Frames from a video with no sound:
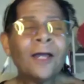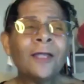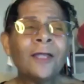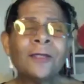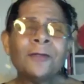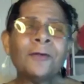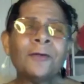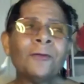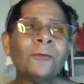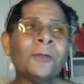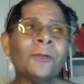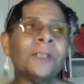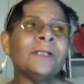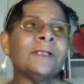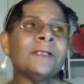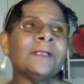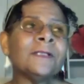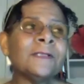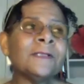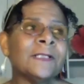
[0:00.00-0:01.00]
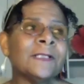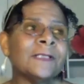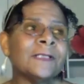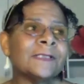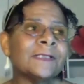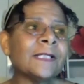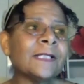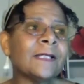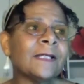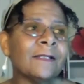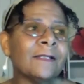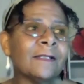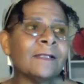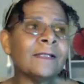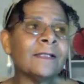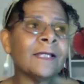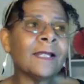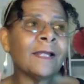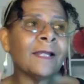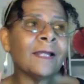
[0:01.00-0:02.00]
one of the things that
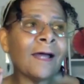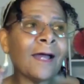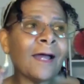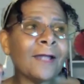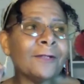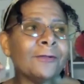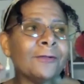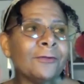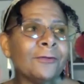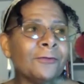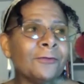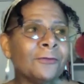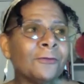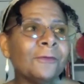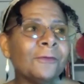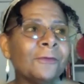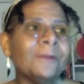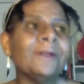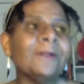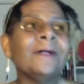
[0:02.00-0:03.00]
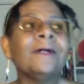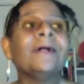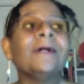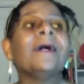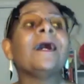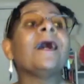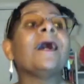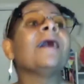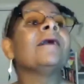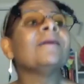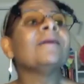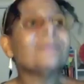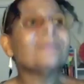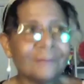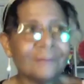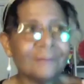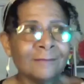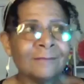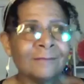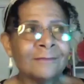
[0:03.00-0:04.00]
I knew
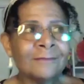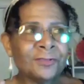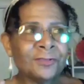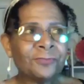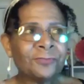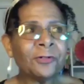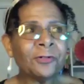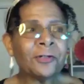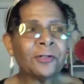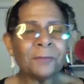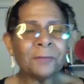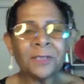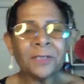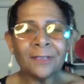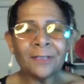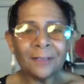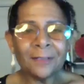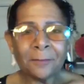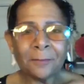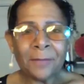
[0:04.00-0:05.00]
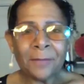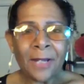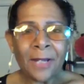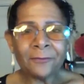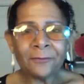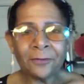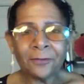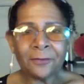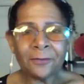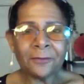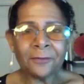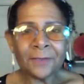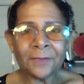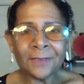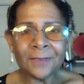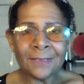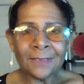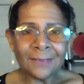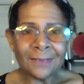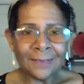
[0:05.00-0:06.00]
struck me about her
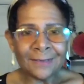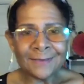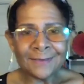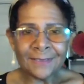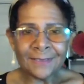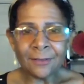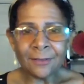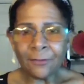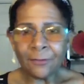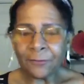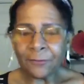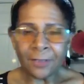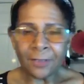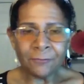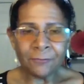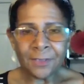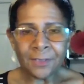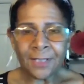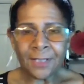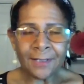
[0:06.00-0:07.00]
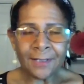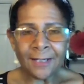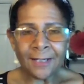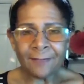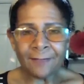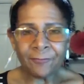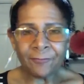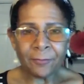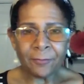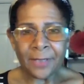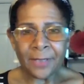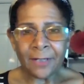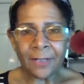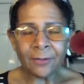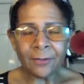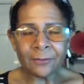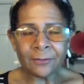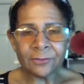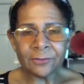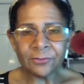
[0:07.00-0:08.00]
and said, okay, we got to have her back
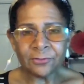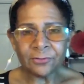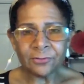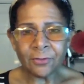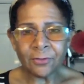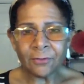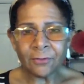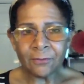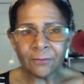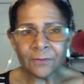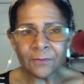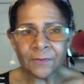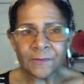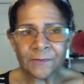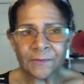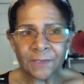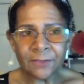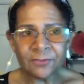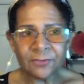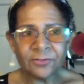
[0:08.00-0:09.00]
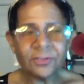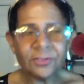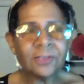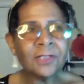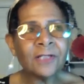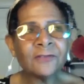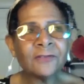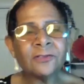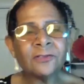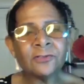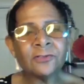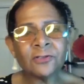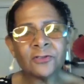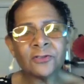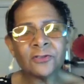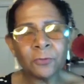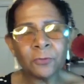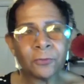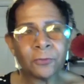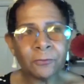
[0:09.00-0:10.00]
on the show, is that she doesn't
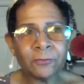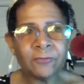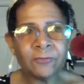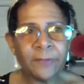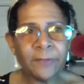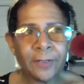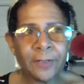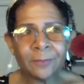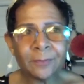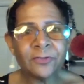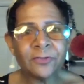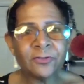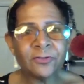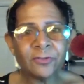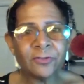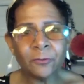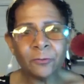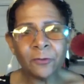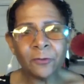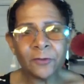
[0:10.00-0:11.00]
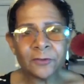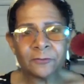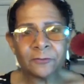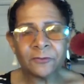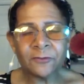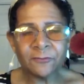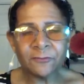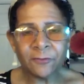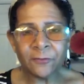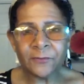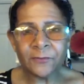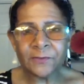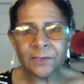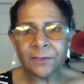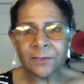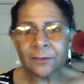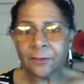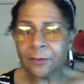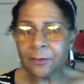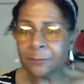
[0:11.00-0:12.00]
just work with families, she works with folks in
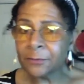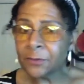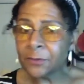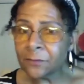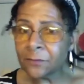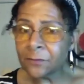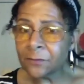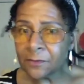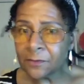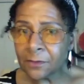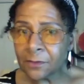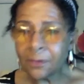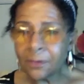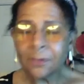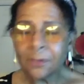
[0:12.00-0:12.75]
the community.